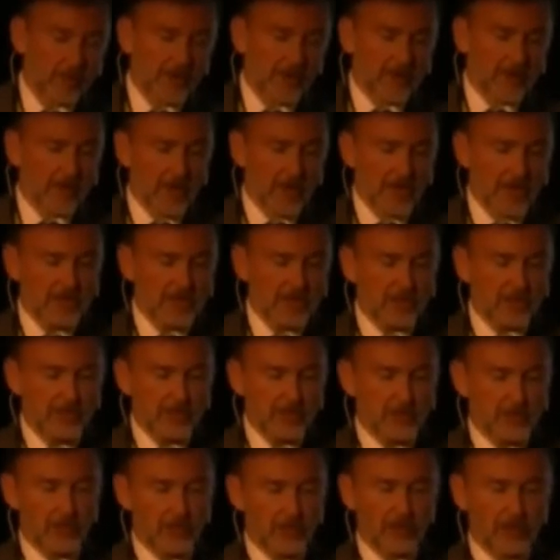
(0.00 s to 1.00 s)
realised
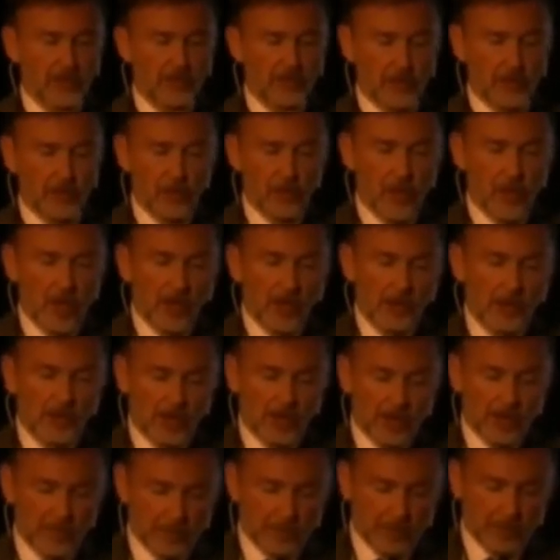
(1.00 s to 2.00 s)
is that if you
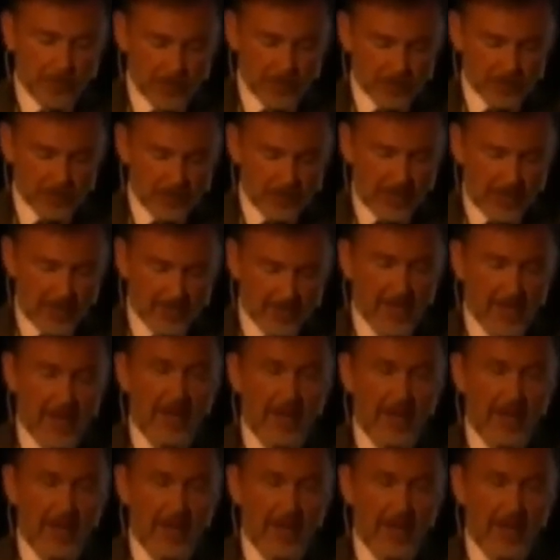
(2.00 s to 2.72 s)
depressure that